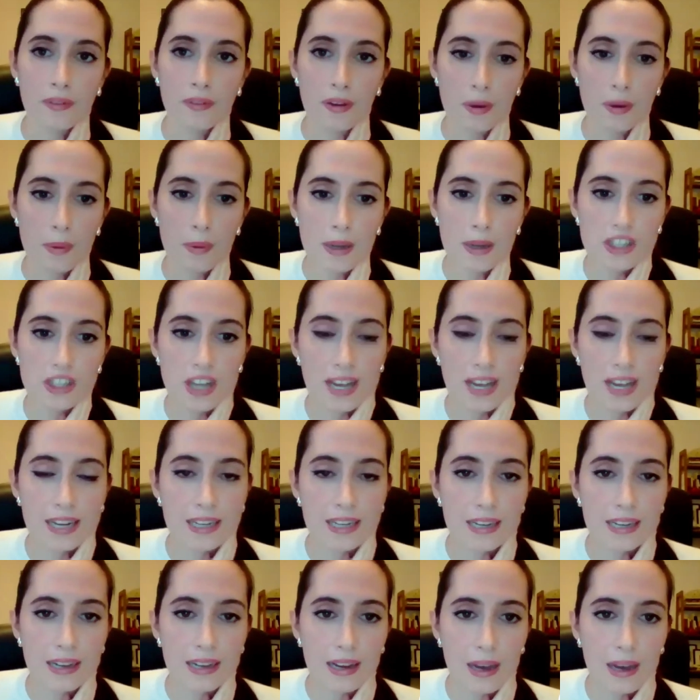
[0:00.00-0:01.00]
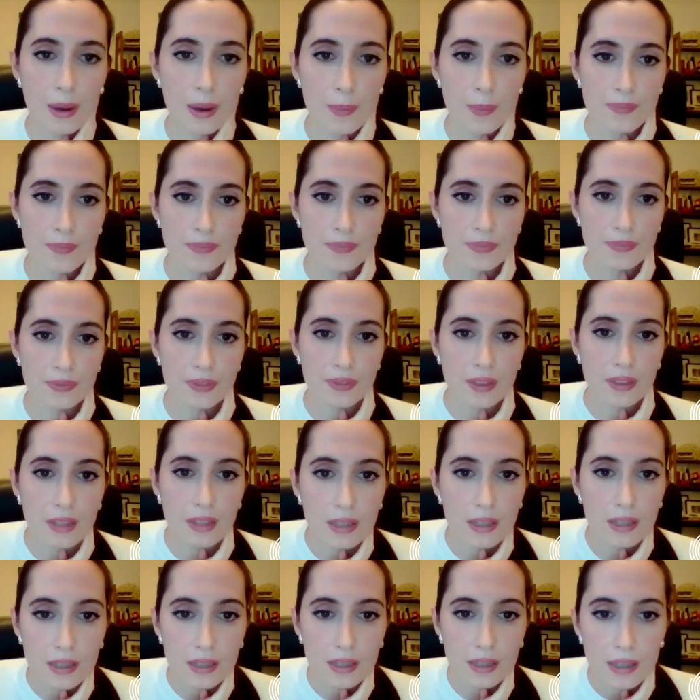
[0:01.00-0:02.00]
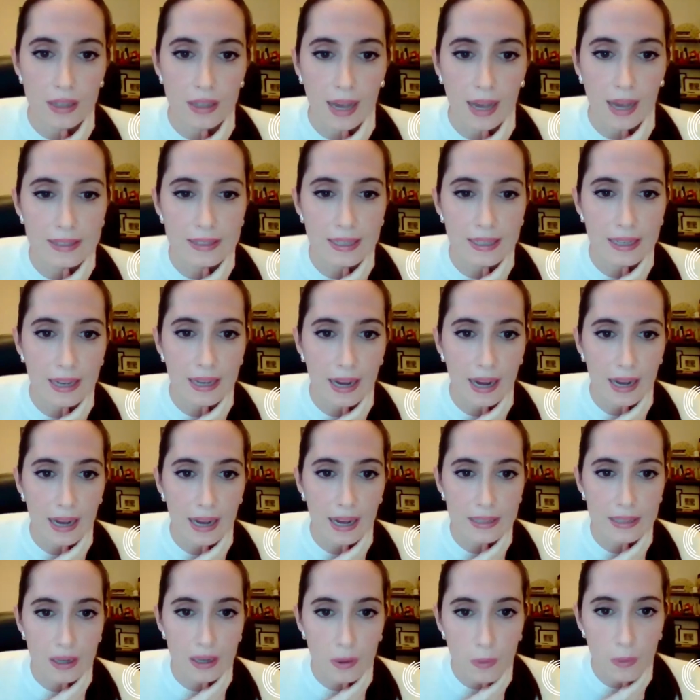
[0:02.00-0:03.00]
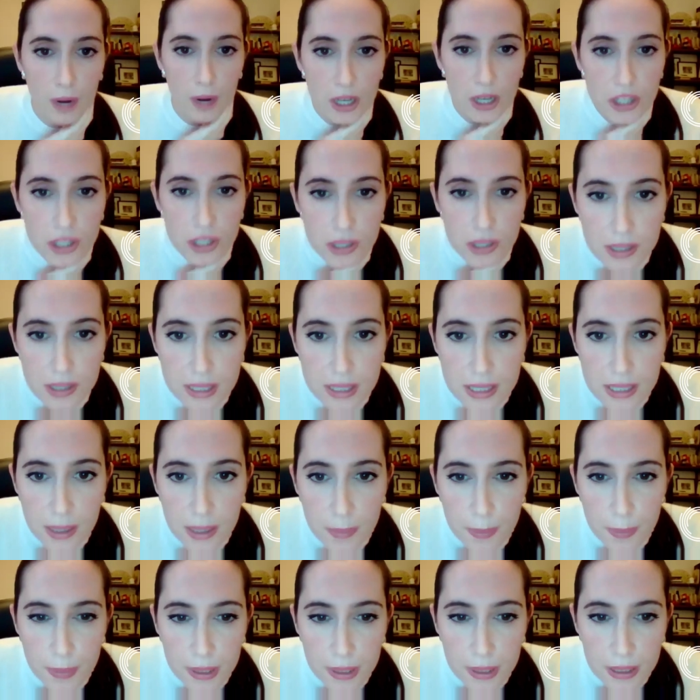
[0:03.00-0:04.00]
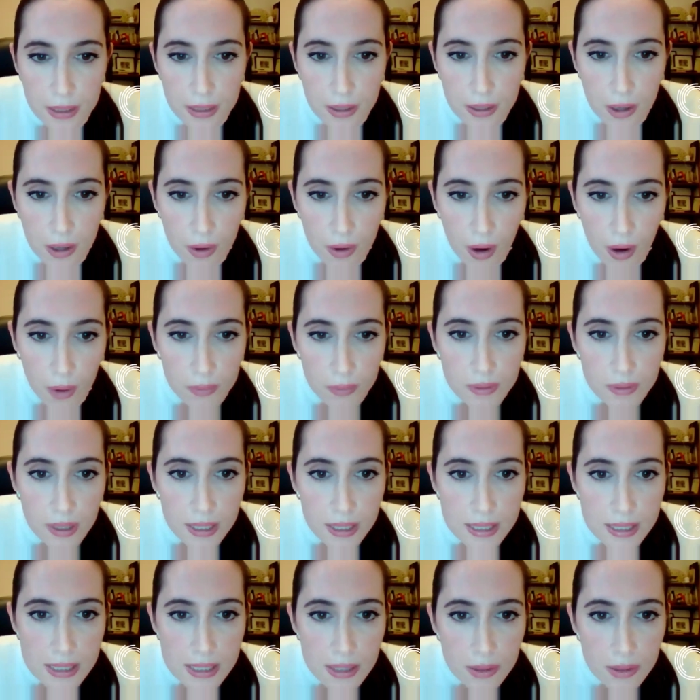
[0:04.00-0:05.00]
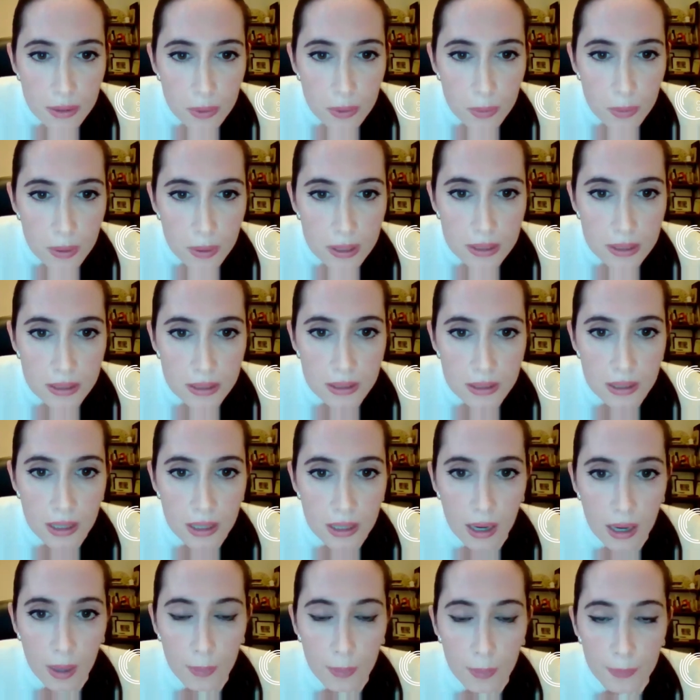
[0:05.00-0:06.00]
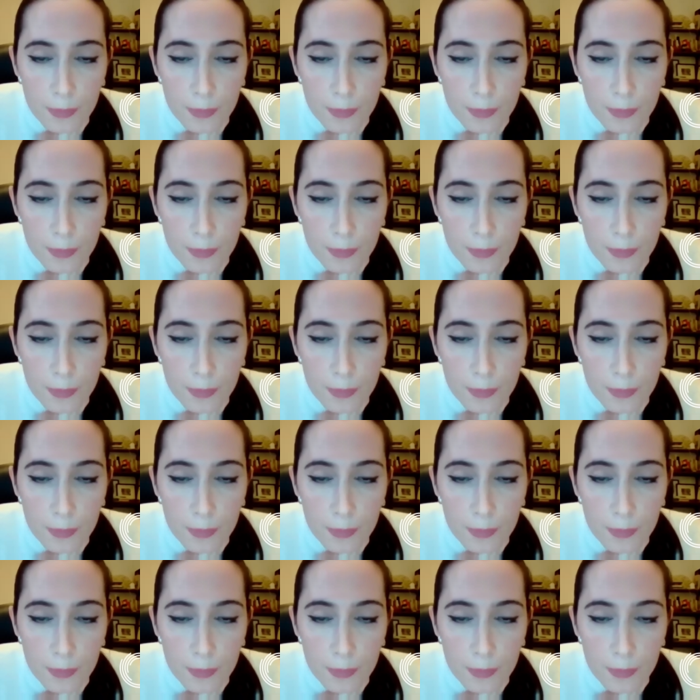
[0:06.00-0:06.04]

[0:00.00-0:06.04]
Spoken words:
thank you very much. And I think other questions have been, there is a new one.